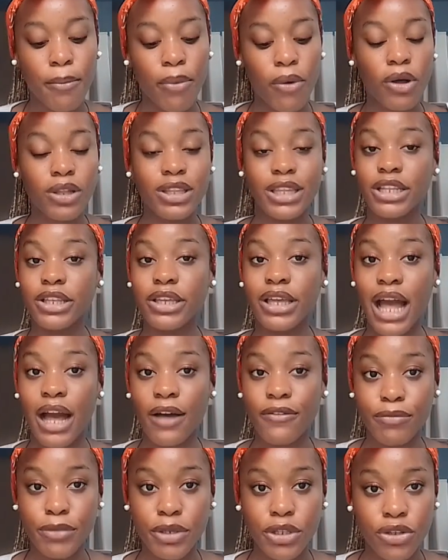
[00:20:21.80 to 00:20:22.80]
but they didn't
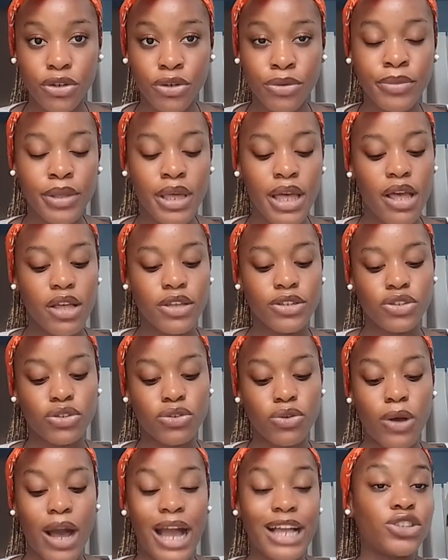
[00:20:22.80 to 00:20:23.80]
have medium
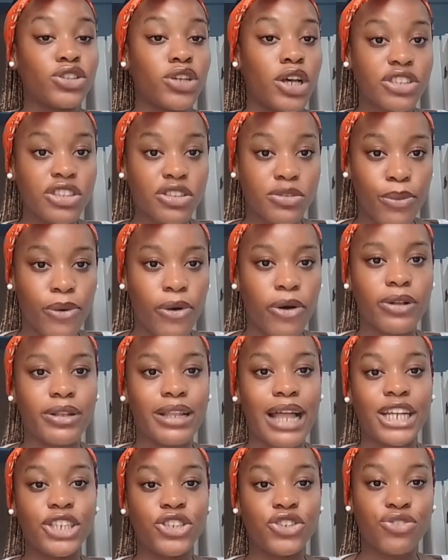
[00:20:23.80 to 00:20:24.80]
so i saw
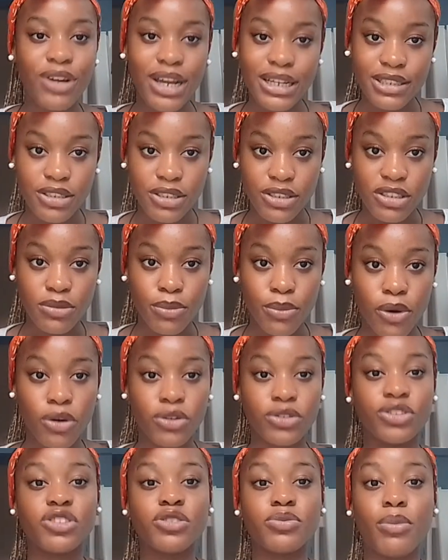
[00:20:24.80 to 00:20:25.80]
small i tried the
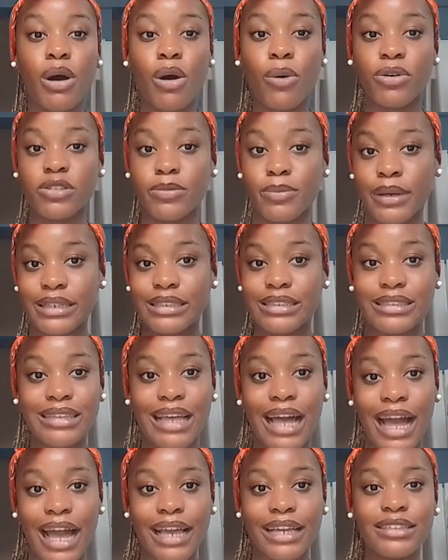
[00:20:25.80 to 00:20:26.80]
small the small was my
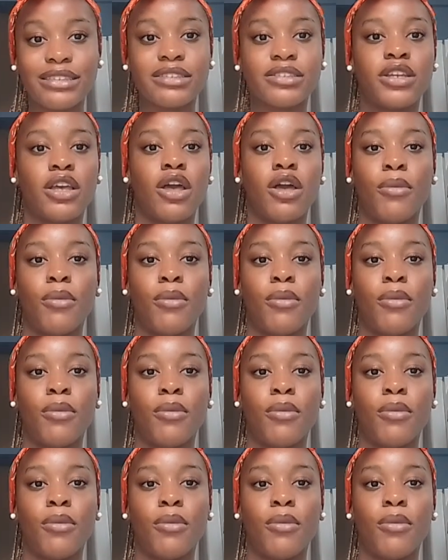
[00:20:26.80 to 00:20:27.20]
size